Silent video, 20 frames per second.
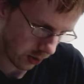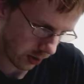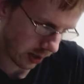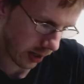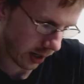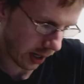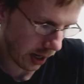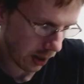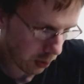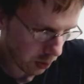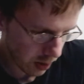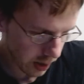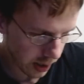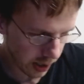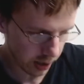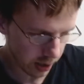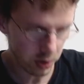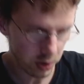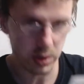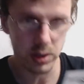And I will
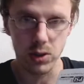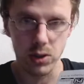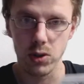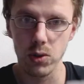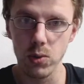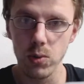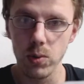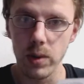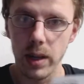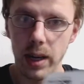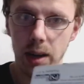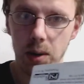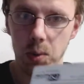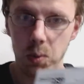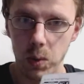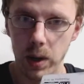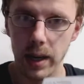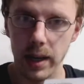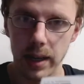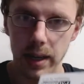actually do that
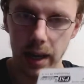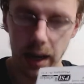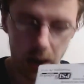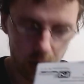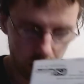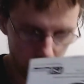right now.